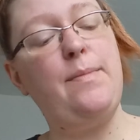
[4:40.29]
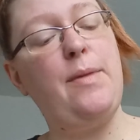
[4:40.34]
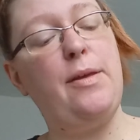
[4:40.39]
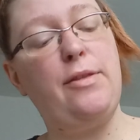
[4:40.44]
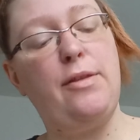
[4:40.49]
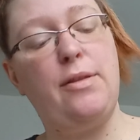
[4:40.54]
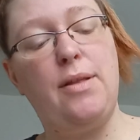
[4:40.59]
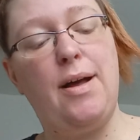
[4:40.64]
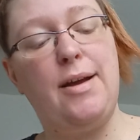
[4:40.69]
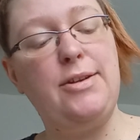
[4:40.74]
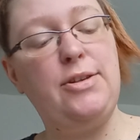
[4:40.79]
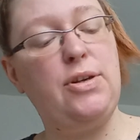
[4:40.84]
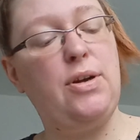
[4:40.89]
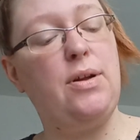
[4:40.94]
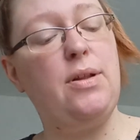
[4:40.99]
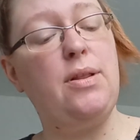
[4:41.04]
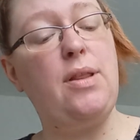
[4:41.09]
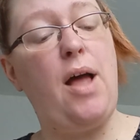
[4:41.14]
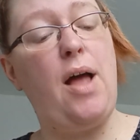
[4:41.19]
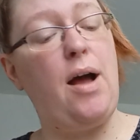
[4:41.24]

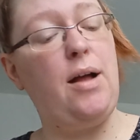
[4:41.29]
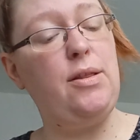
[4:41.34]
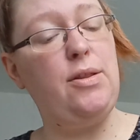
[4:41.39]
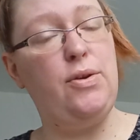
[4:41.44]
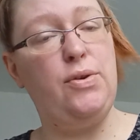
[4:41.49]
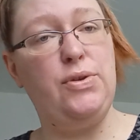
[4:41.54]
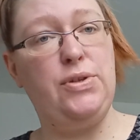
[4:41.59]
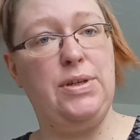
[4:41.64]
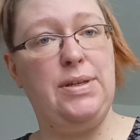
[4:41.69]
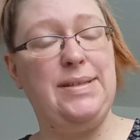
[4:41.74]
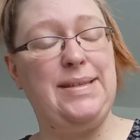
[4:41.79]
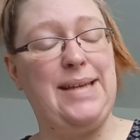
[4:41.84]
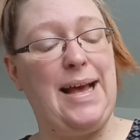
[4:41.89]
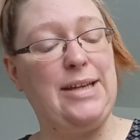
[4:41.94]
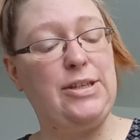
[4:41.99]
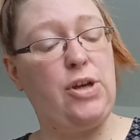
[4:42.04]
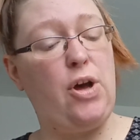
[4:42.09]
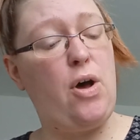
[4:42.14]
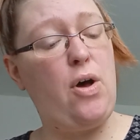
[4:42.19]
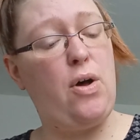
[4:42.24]
mythological allusions
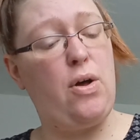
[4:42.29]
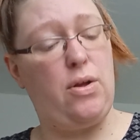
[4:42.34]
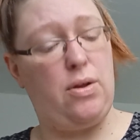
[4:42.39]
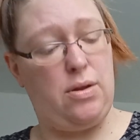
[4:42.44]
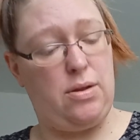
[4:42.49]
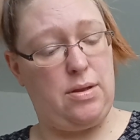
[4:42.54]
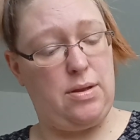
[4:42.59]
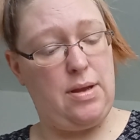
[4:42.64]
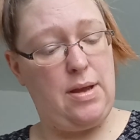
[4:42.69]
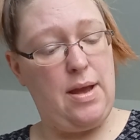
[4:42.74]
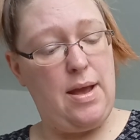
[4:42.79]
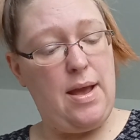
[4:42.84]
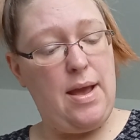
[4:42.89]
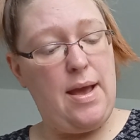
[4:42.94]
at all,